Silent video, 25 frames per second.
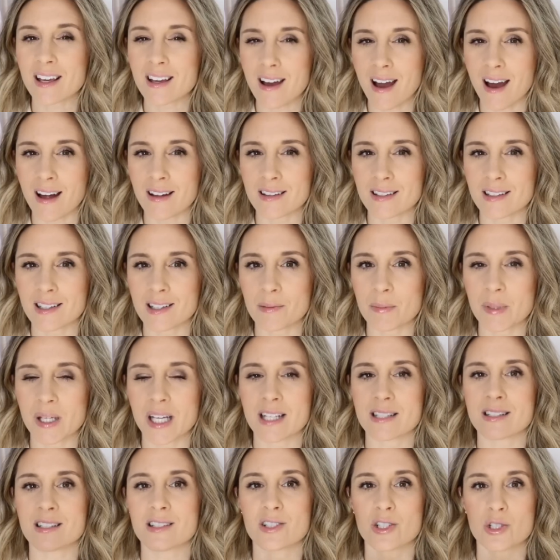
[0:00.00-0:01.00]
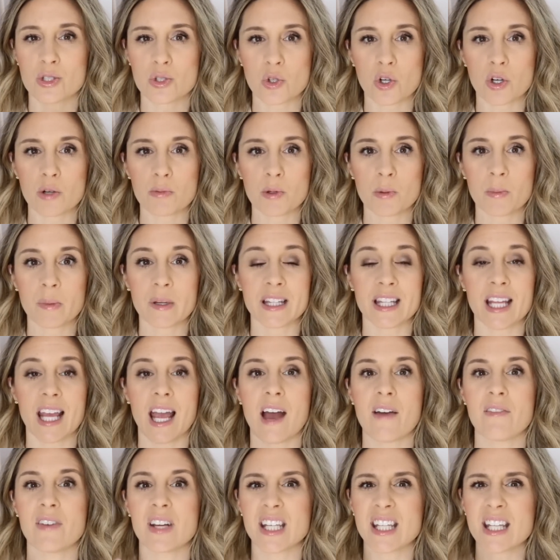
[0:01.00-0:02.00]
color because it's adorable, but they
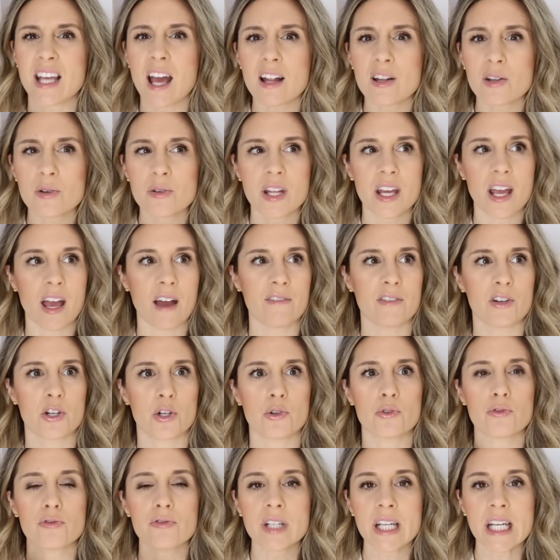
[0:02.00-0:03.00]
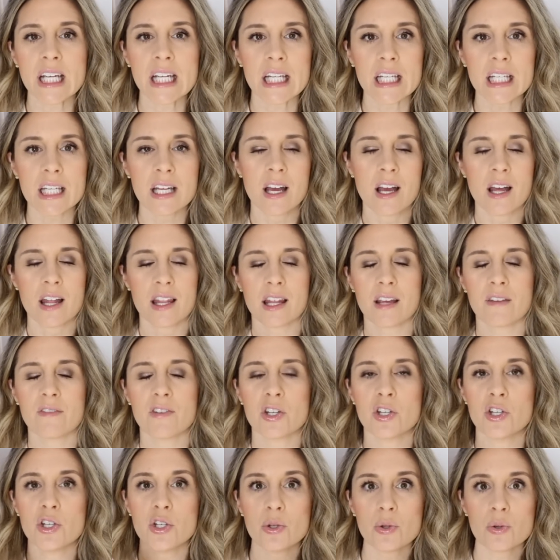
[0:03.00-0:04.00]
have a yellow, they have a green, they have a
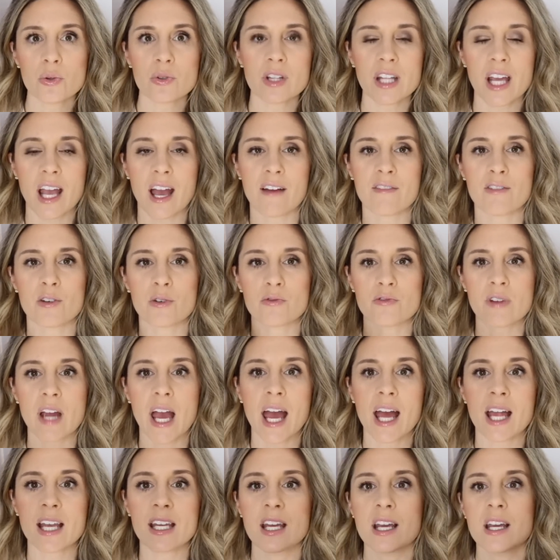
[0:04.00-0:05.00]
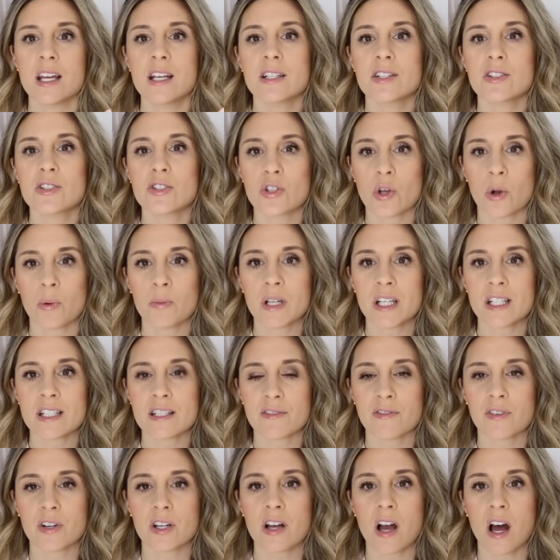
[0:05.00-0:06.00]
nude, they have a red, so many
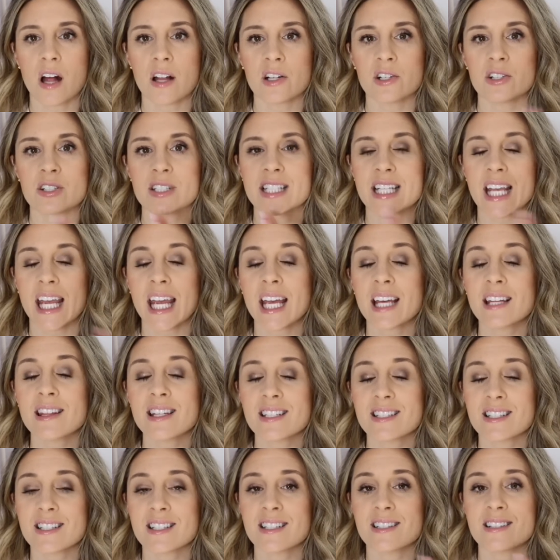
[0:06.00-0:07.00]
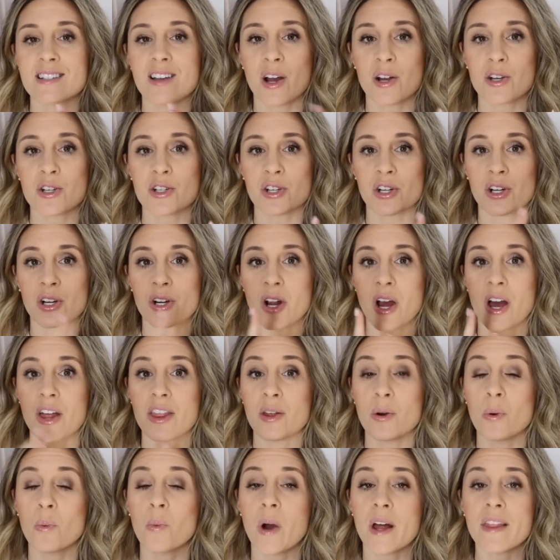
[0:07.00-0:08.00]
different colors. And this is under
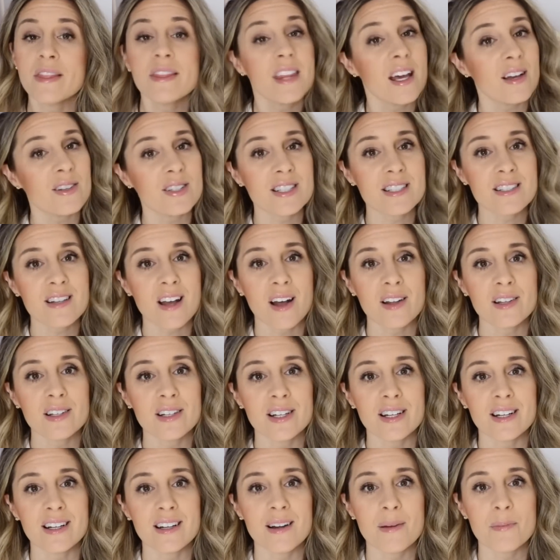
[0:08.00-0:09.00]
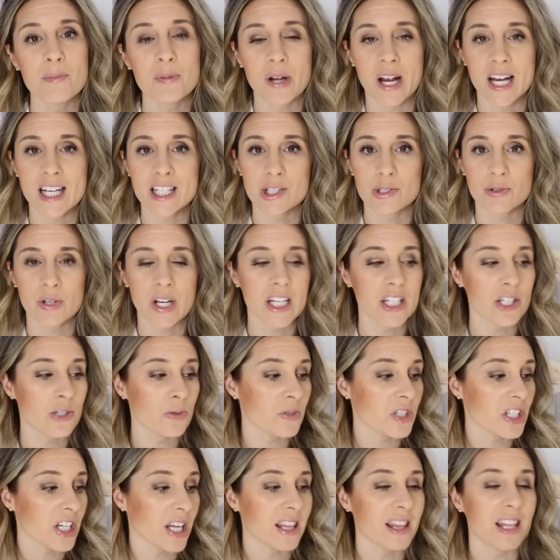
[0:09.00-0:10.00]
the one thousand dollar price range,
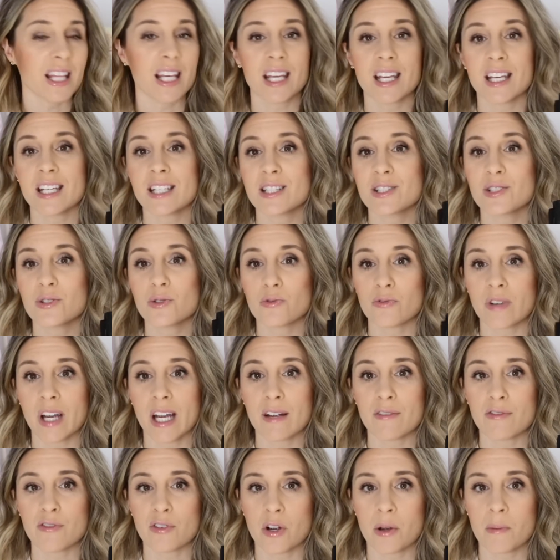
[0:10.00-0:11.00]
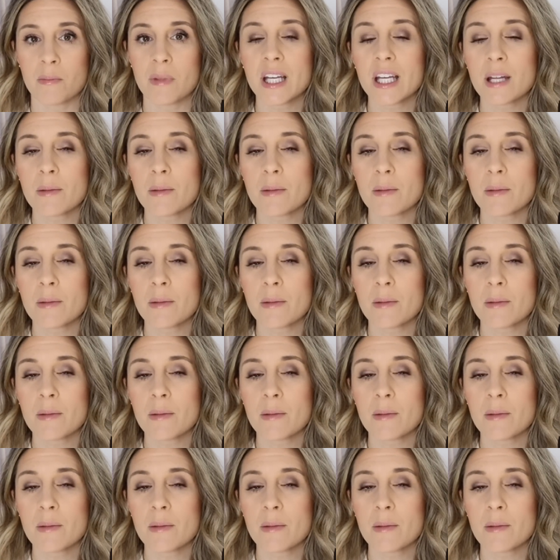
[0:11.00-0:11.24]
which I think is great for a mini